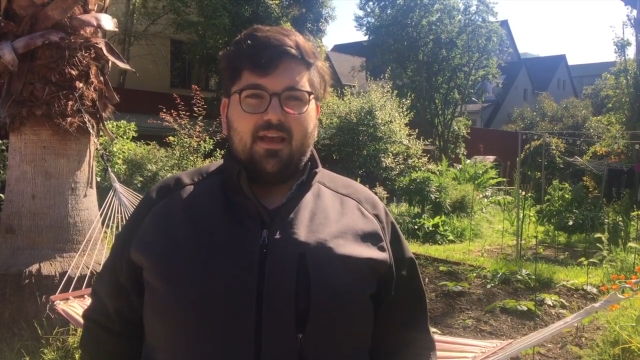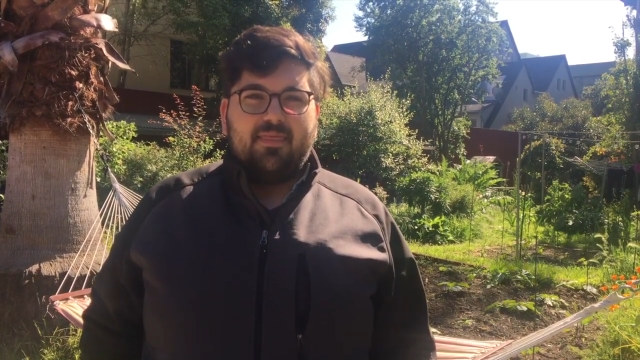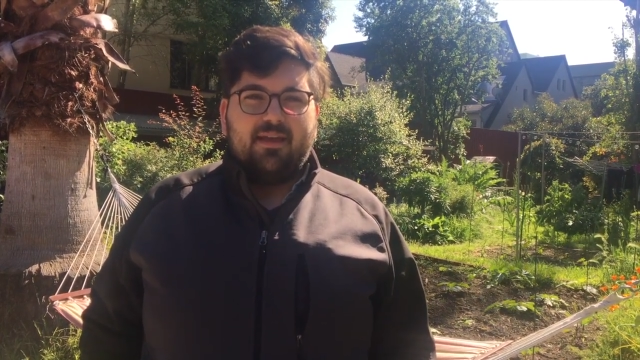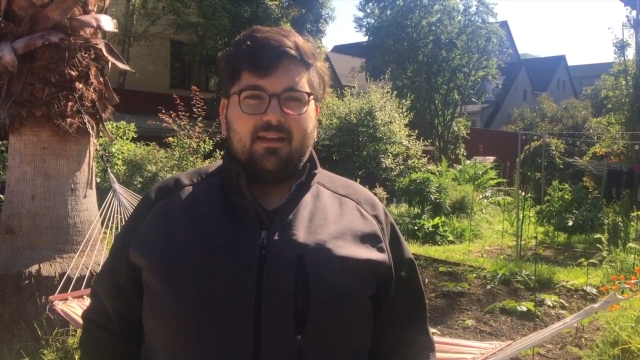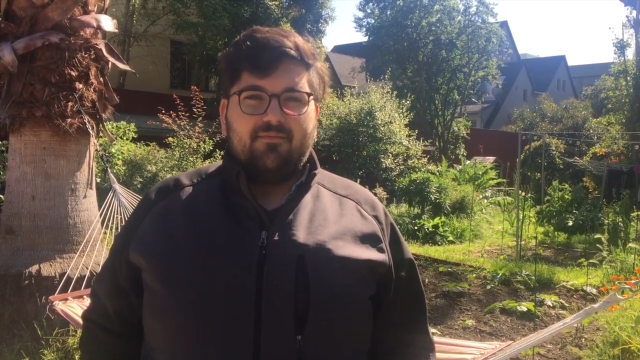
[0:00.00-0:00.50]

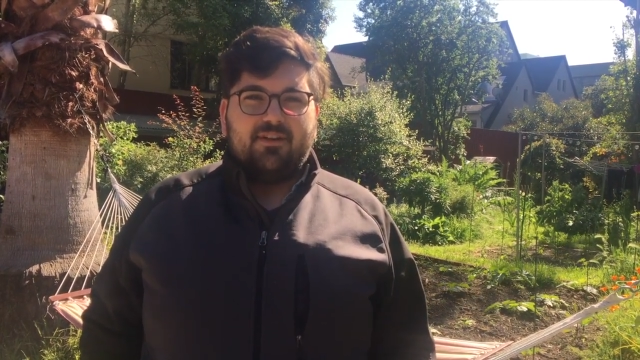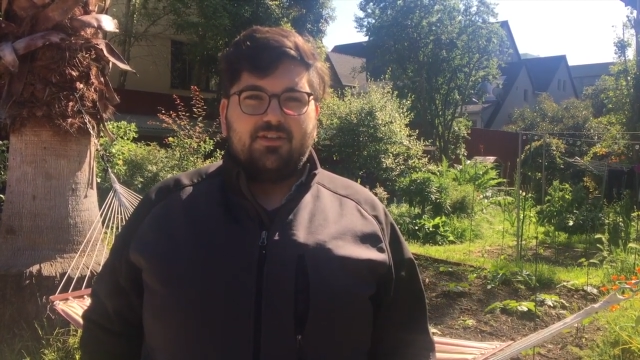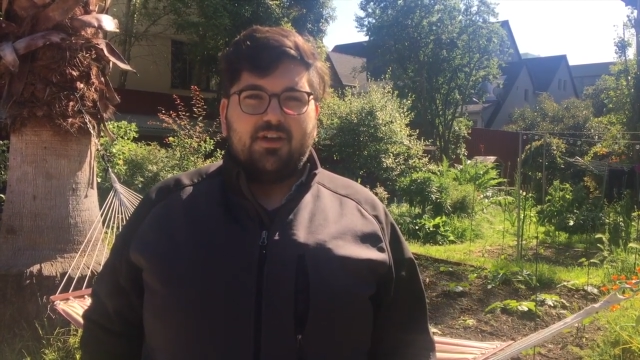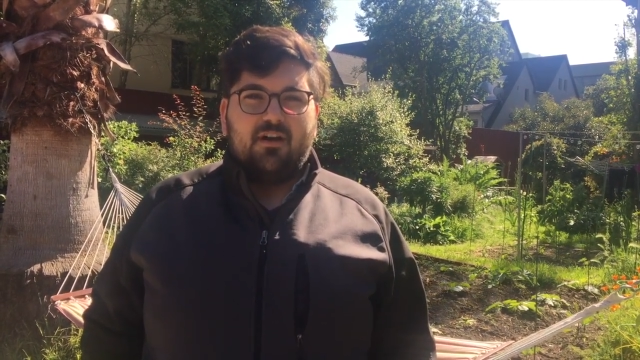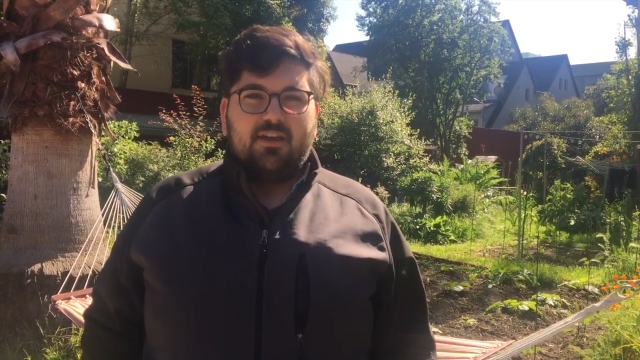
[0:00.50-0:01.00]
and then
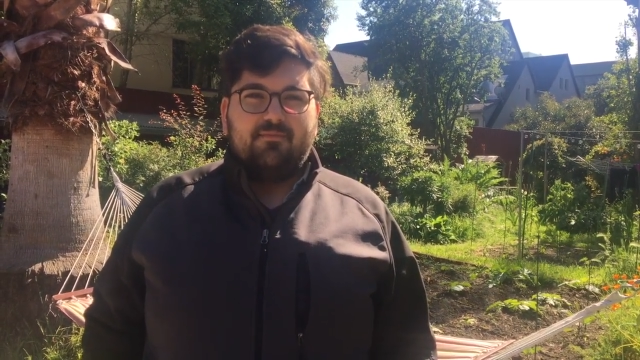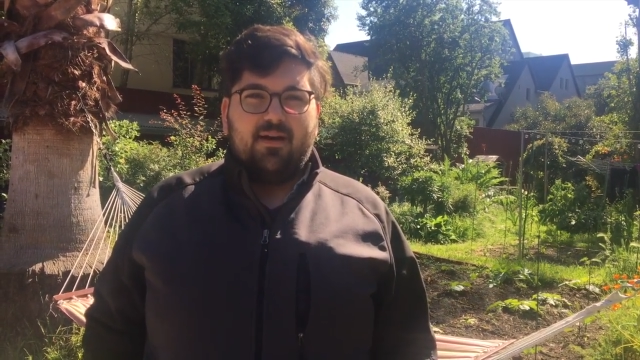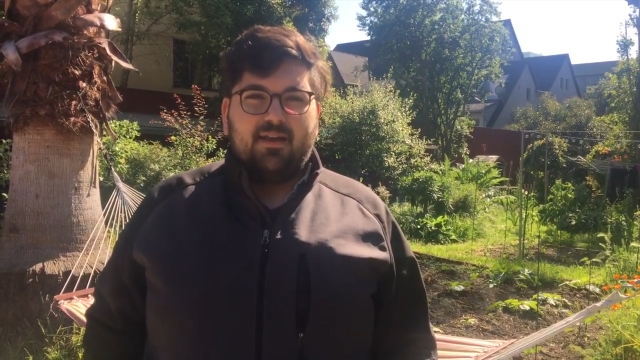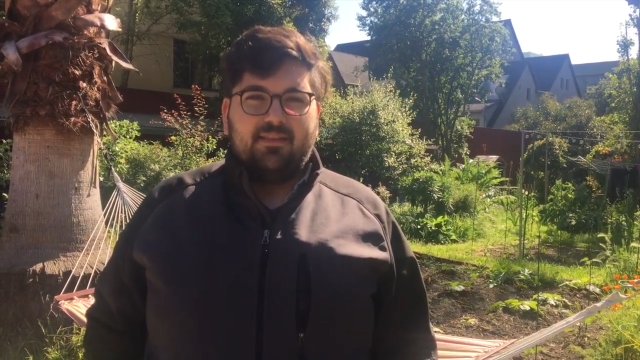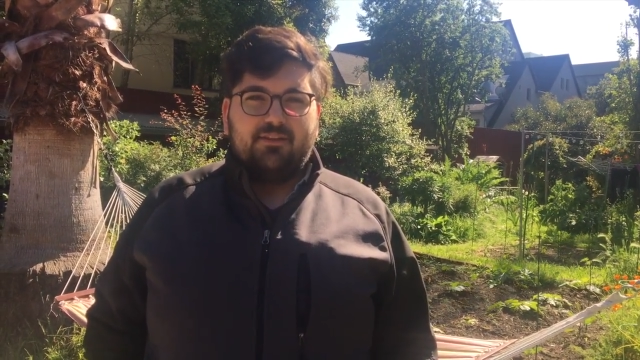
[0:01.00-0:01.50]
eventually
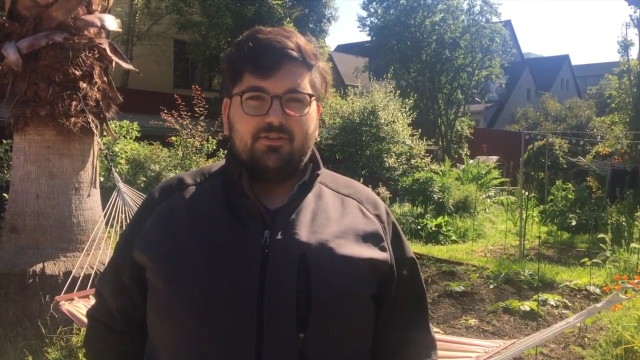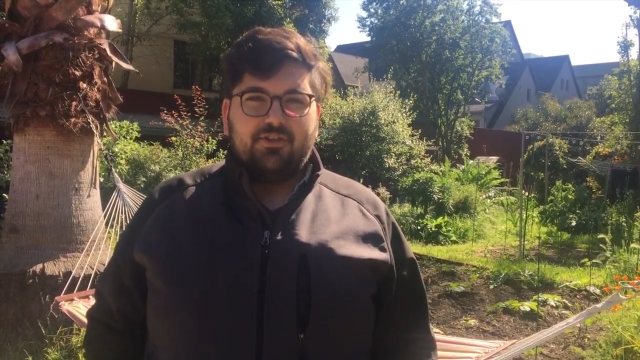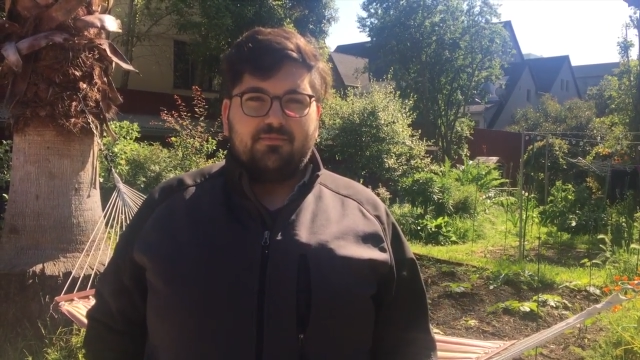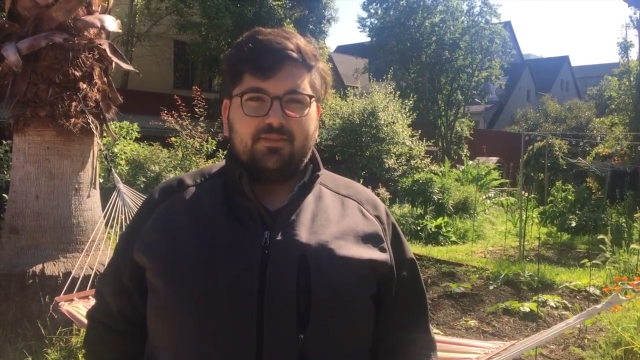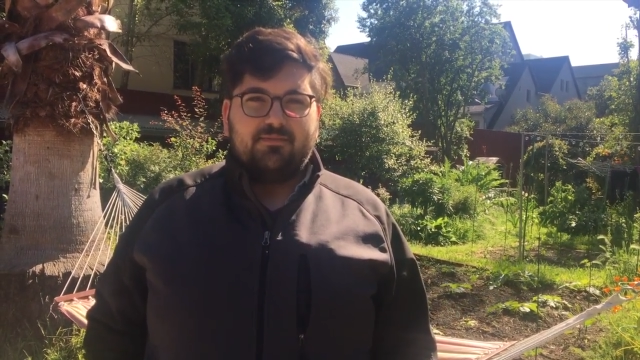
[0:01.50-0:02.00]
occupy
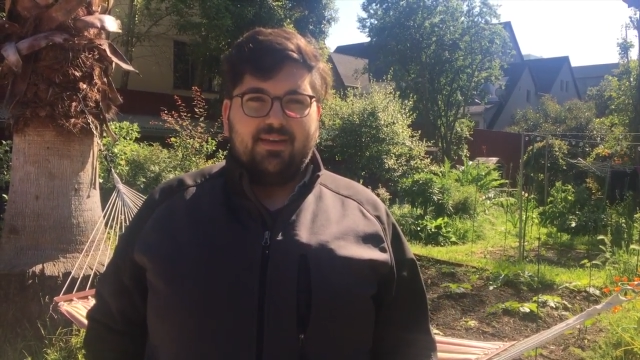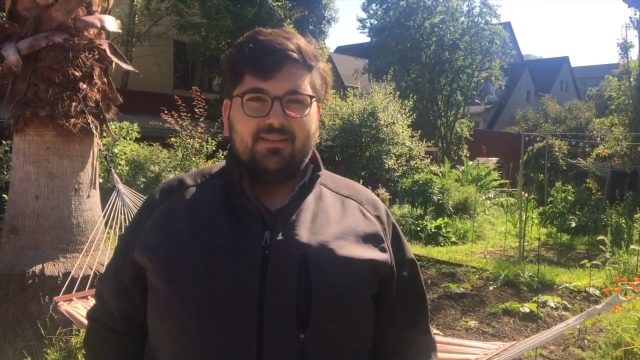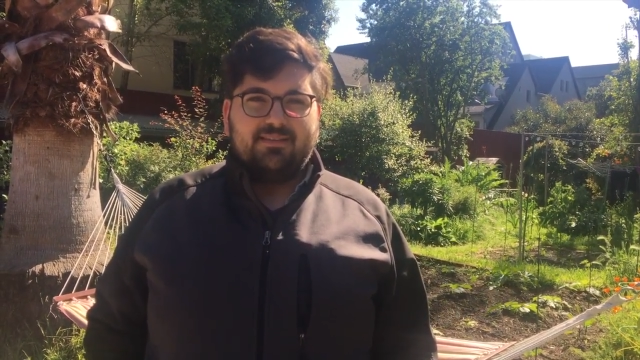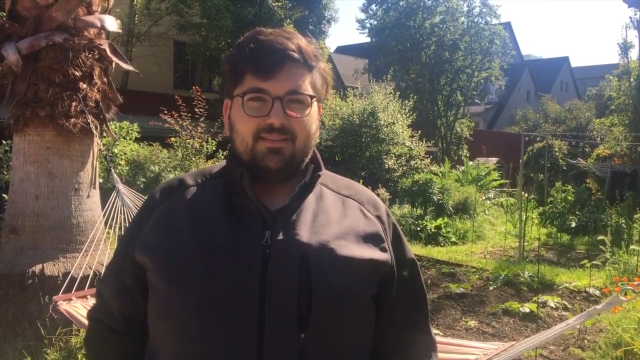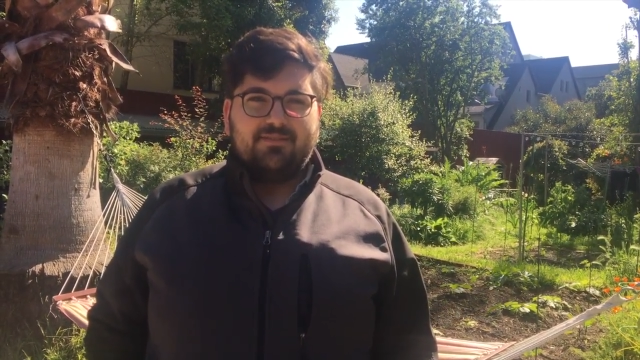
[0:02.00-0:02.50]
leadership
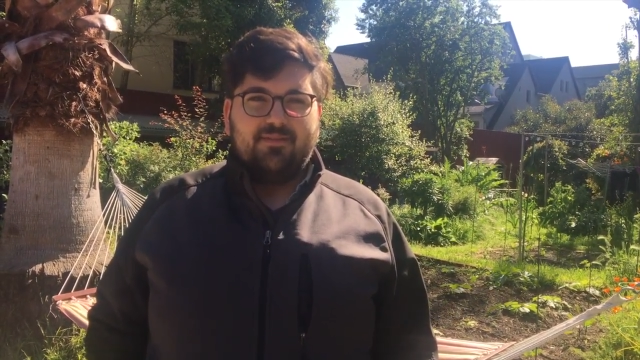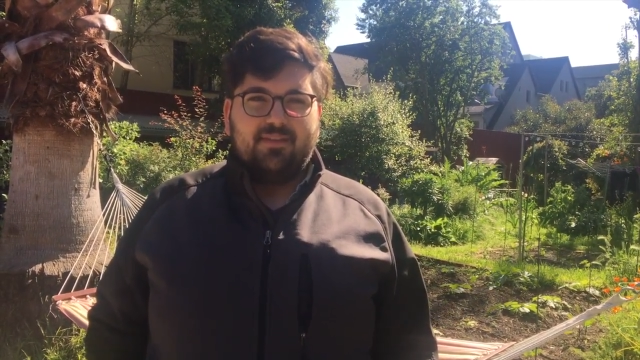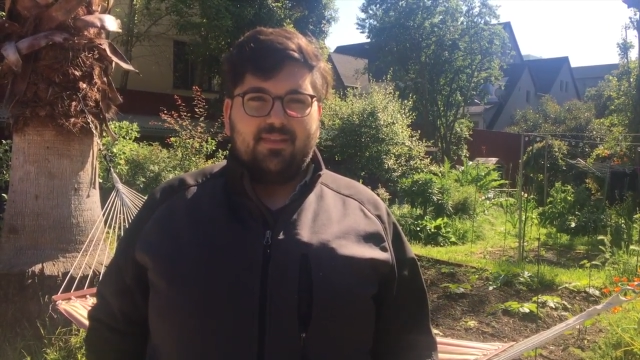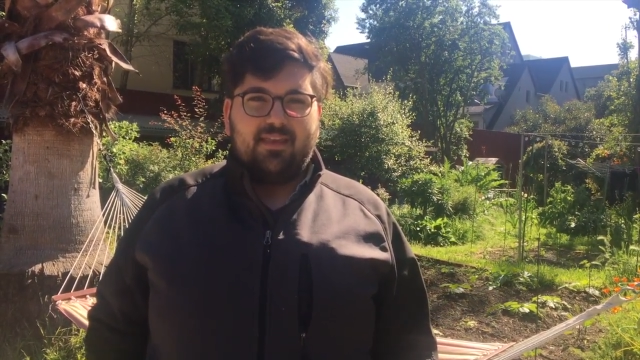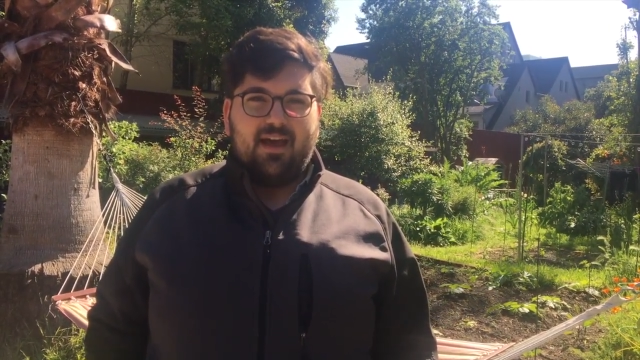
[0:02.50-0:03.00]
spaces
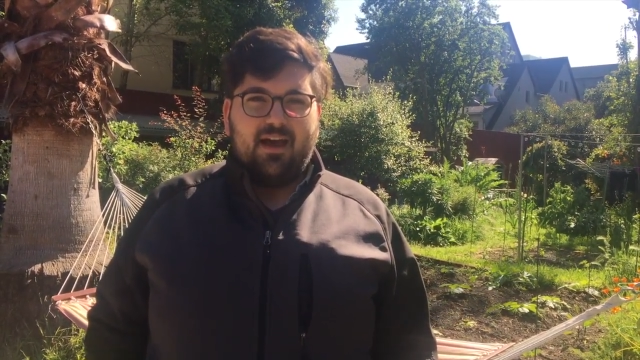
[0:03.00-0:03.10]
within the